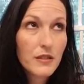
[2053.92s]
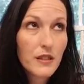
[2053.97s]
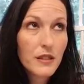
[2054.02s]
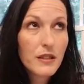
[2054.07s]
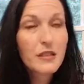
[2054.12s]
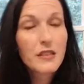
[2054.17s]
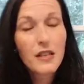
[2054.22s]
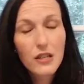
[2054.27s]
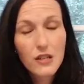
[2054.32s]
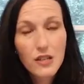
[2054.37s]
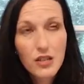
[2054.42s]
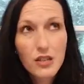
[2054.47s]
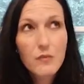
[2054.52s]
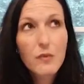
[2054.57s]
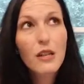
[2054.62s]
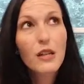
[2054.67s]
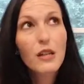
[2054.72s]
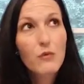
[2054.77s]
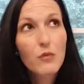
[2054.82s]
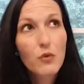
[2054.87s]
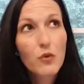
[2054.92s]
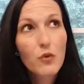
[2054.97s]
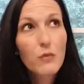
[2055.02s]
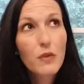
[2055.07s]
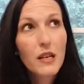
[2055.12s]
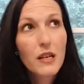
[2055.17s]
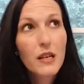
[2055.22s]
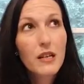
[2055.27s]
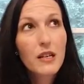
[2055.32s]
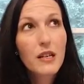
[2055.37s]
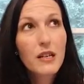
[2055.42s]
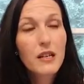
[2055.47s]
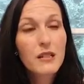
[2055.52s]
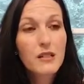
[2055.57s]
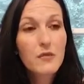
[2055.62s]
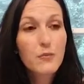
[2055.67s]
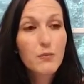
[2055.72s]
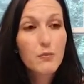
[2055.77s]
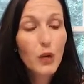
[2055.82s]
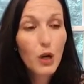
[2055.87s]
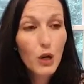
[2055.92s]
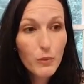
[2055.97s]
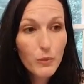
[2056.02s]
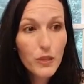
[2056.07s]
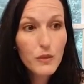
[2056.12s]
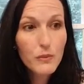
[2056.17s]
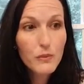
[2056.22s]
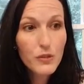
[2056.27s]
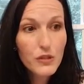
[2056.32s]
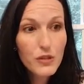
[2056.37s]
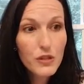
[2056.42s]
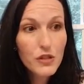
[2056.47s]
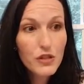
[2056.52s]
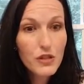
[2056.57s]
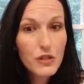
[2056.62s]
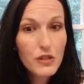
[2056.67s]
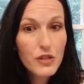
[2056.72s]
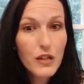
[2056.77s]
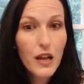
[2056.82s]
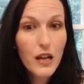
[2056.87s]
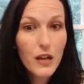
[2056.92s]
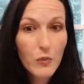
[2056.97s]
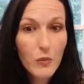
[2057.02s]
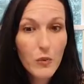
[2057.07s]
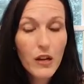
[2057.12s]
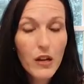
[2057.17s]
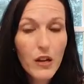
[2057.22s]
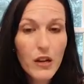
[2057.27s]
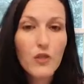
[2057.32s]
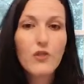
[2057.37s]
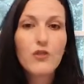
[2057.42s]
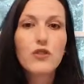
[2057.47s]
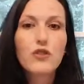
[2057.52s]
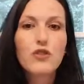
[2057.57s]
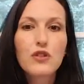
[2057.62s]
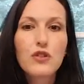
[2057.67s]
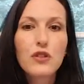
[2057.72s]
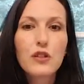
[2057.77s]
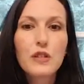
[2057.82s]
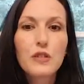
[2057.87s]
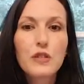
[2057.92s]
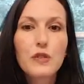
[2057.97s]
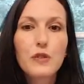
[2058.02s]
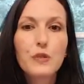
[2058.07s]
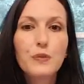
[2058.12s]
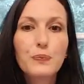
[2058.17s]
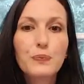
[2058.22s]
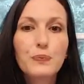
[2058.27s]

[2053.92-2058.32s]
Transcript: It's actually making more money and it's a permanent position, and we got health insurance.